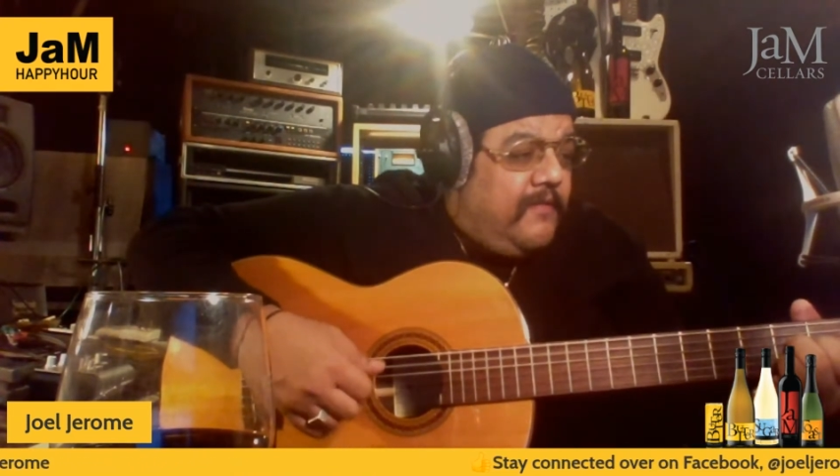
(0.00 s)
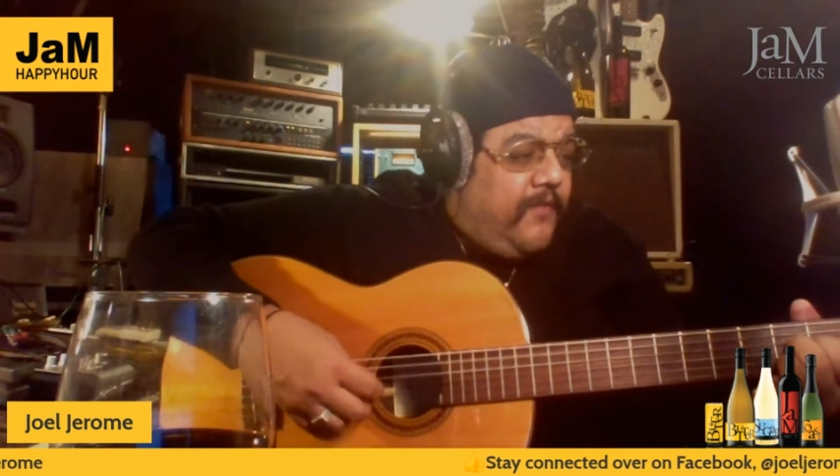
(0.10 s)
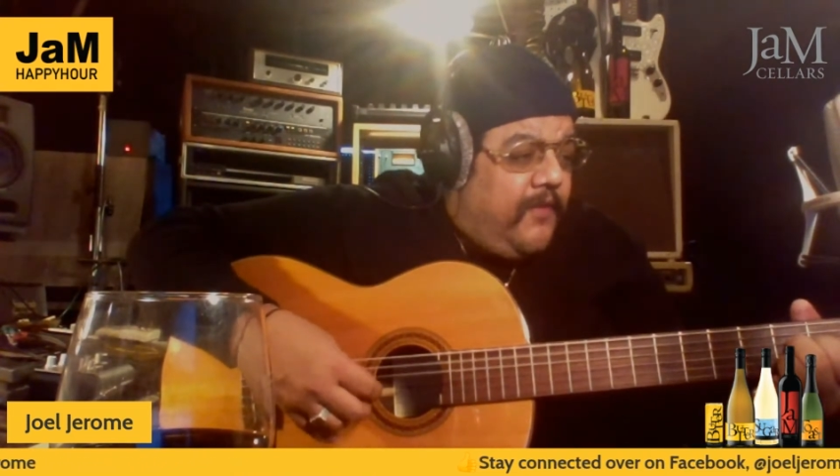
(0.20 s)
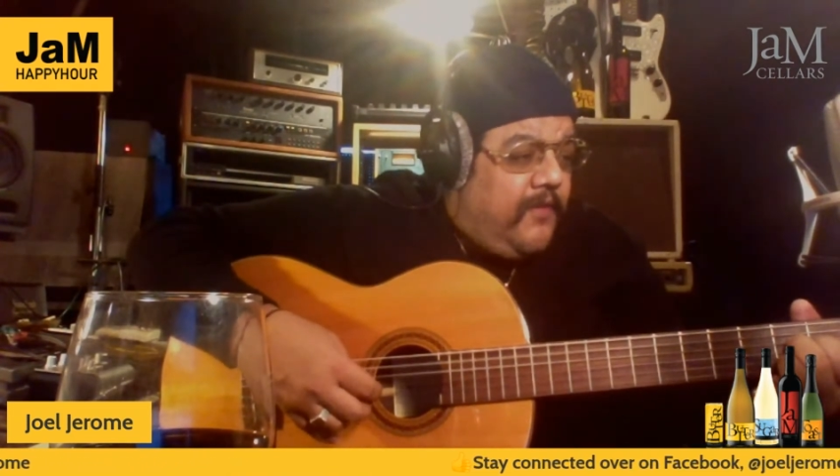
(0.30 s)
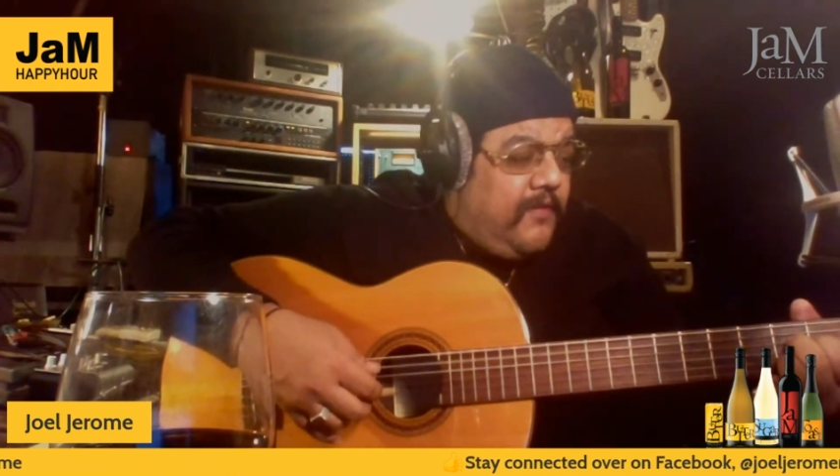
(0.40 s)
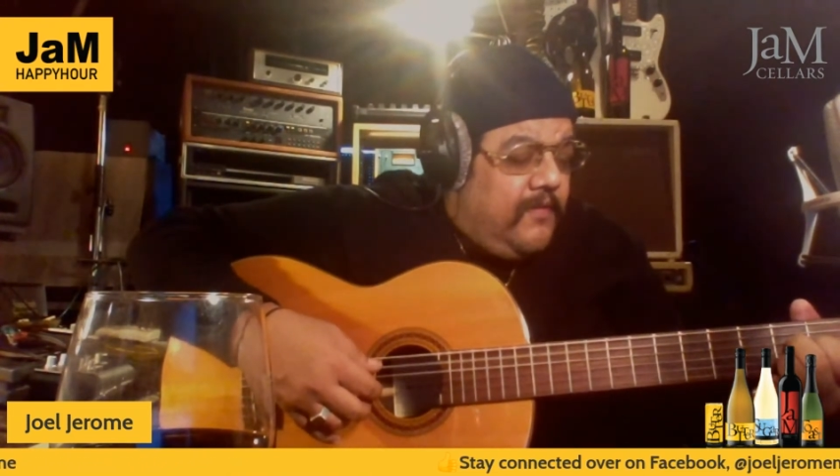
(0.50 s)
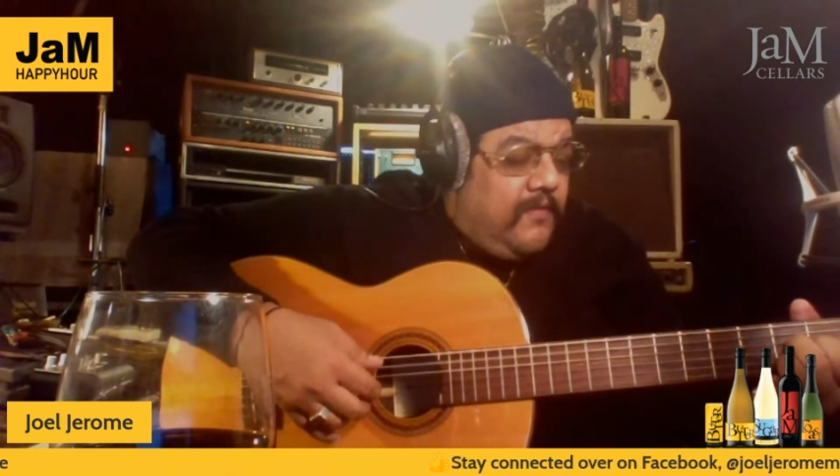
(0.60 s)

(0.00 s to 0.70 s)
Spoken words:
you.